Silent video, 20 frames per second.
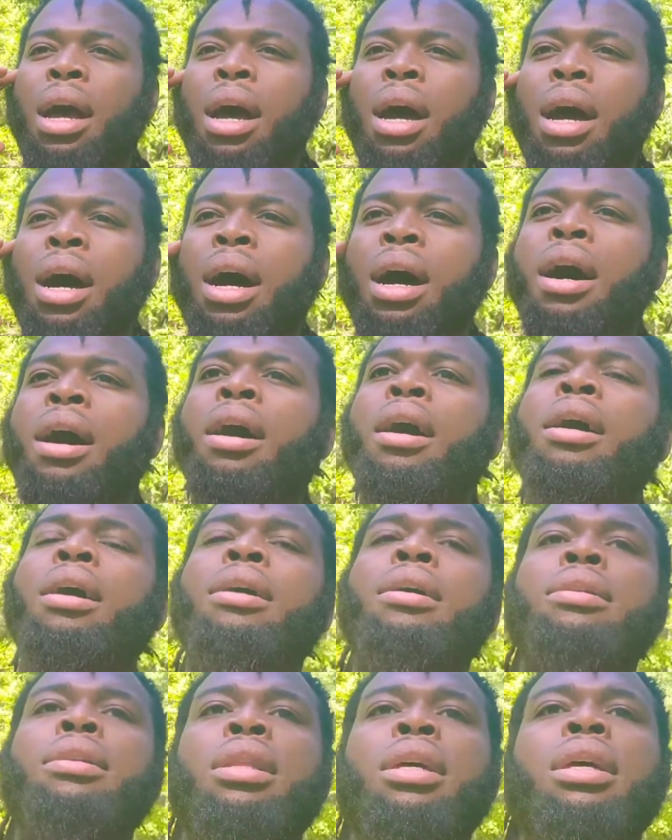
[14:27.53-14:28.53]

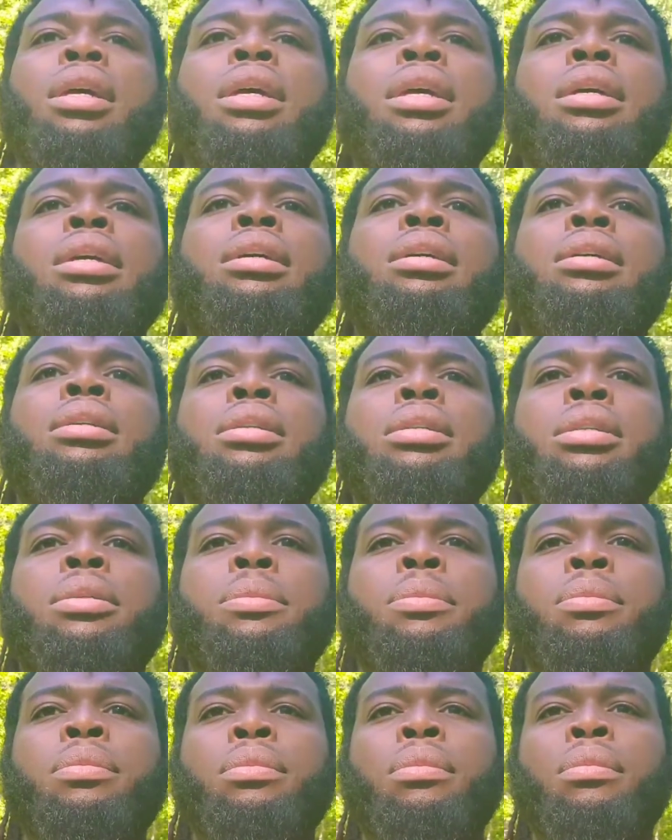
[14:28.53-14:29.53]
all things
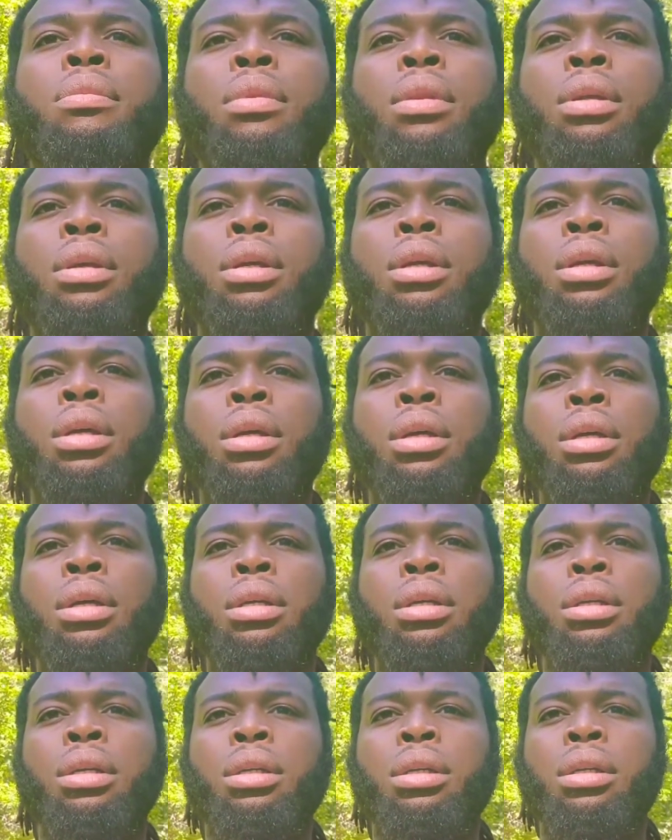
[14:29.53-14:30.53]

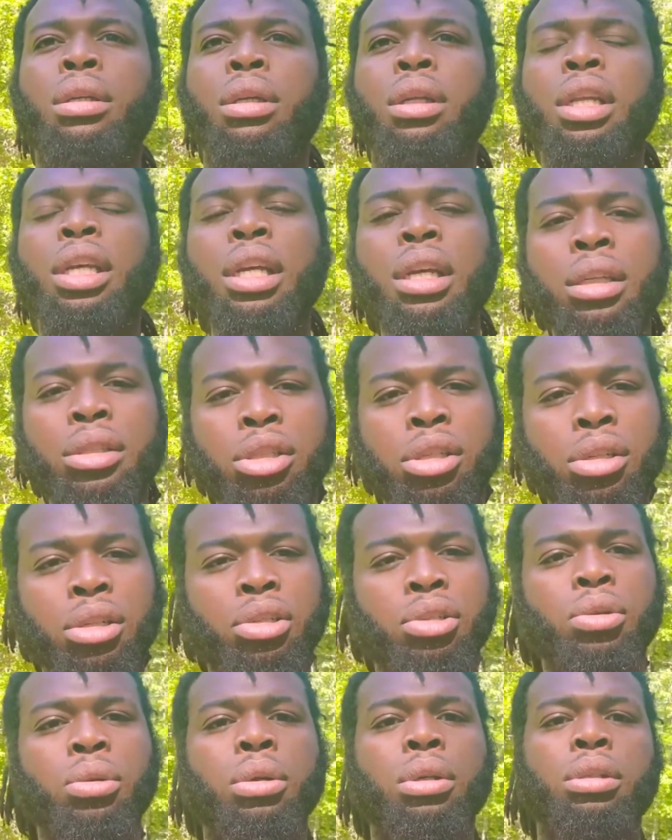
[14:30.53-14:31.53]
lead to the
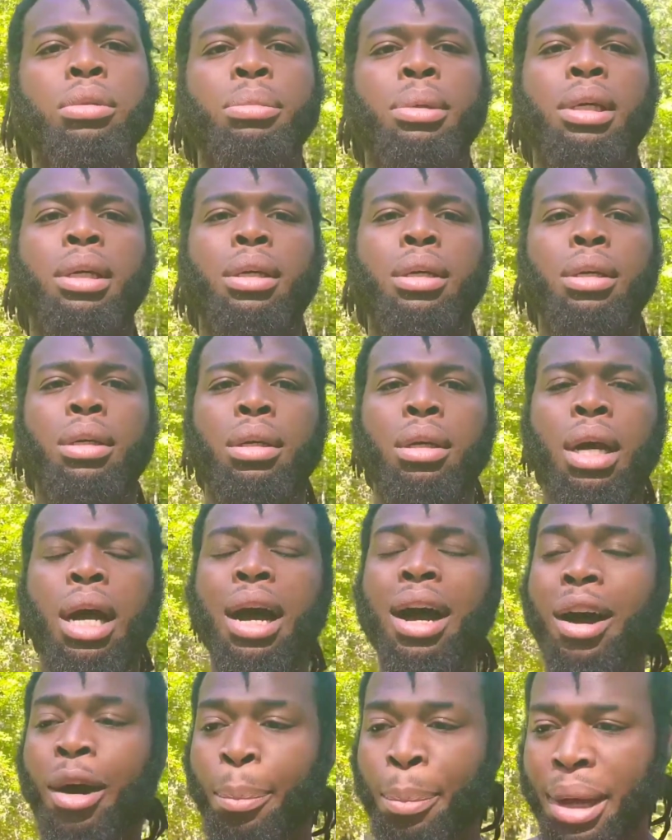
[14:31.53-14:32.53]
source, man.
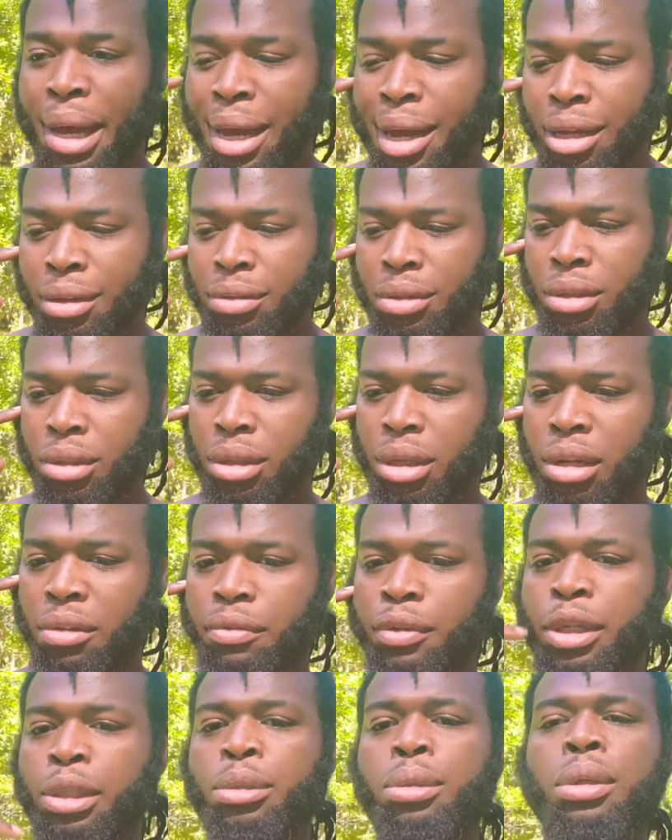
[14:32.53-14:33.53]
All paths
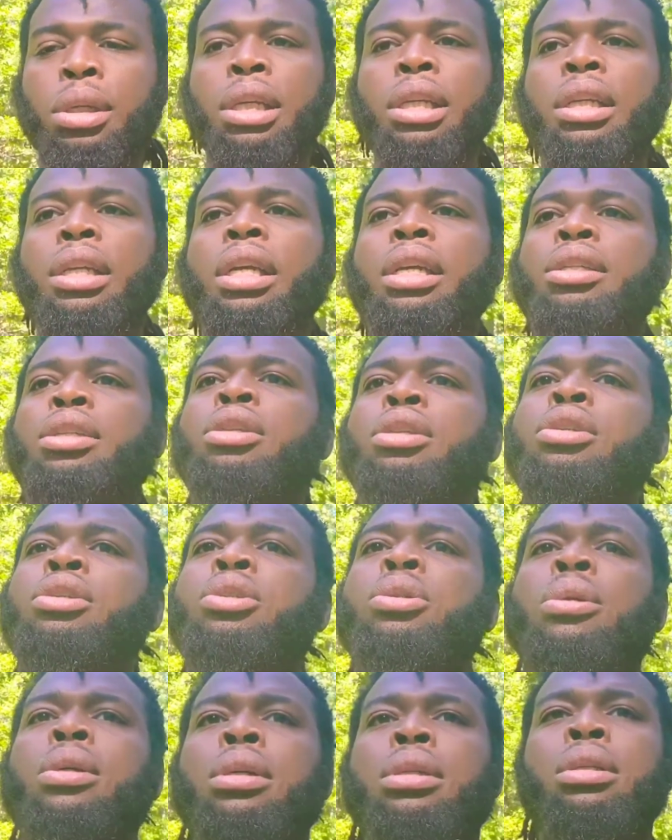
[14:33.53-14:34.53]
eventually lead to the
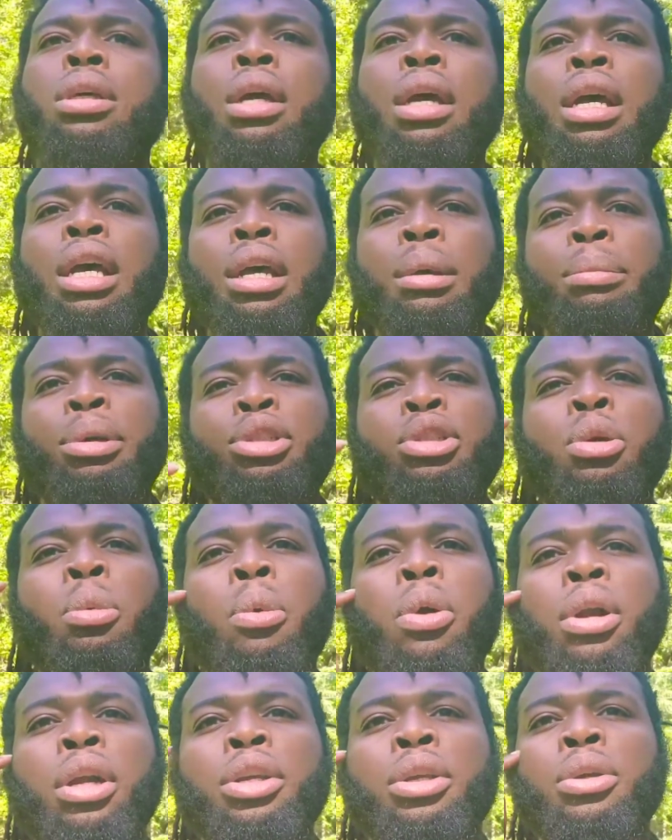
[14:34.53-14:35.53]
source. But you
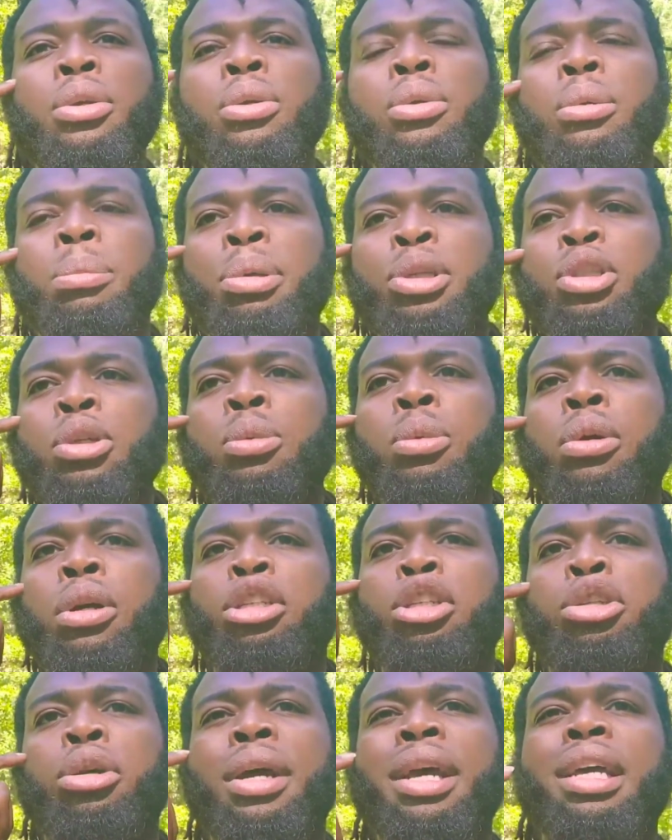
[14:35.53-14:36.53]
want to
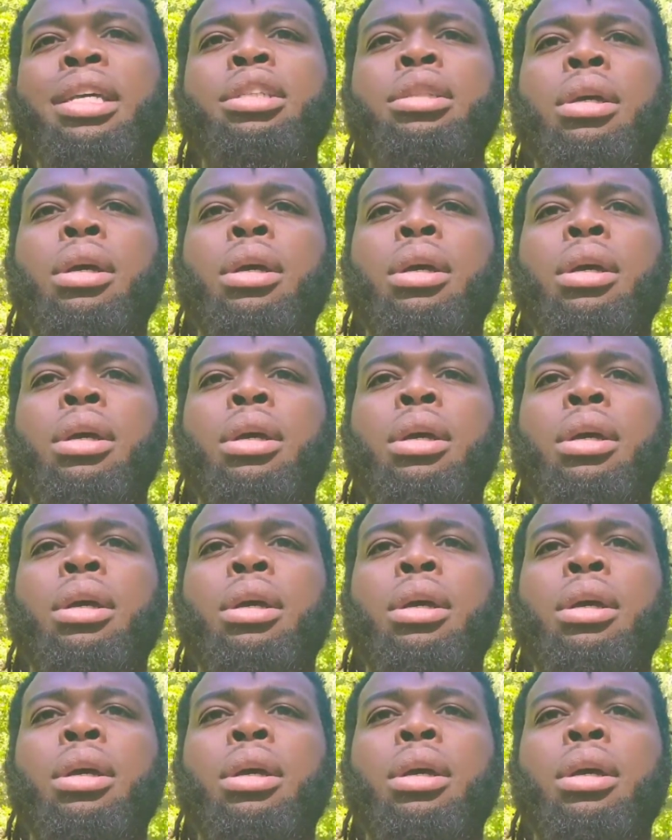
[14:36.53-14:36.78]
tread